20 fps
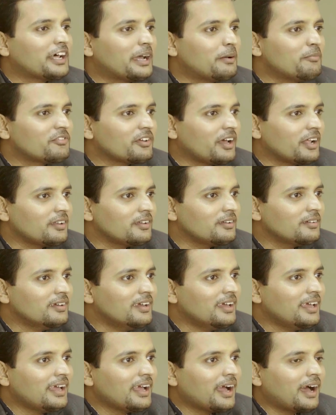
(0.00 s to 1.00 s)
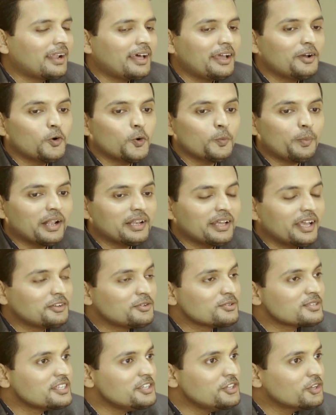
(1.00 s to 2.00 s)
time chatting. And I hope I'll get
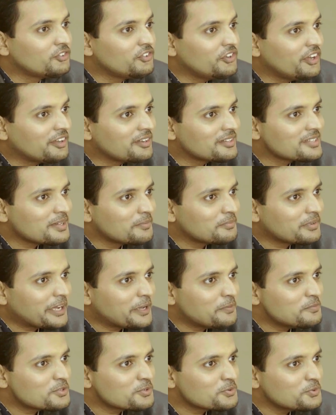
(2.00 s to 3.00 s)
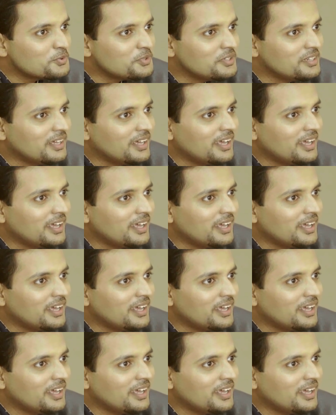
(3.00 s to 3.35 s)
to see your theatre sometime soon.